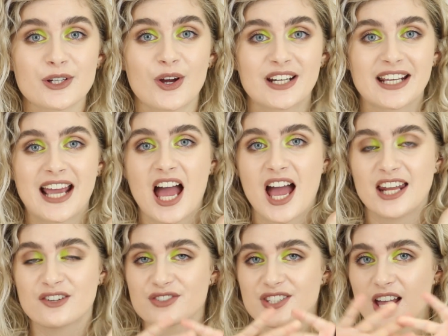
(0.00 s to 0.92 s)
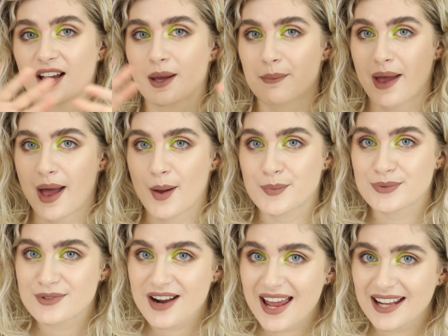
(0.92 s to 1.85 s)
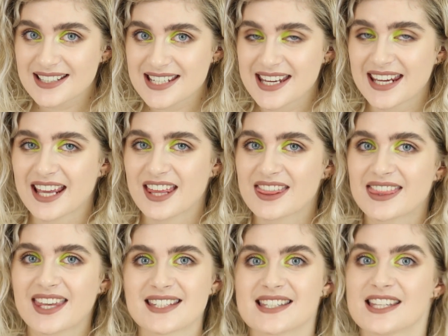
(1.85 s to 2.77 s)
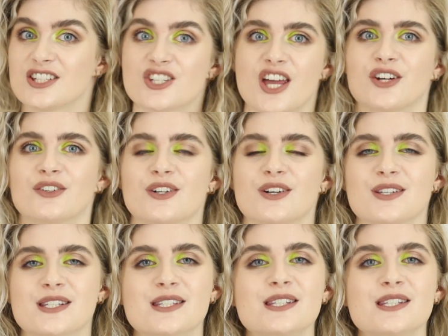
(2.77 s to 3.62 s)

we're gonna kind of talk about branding and things in general.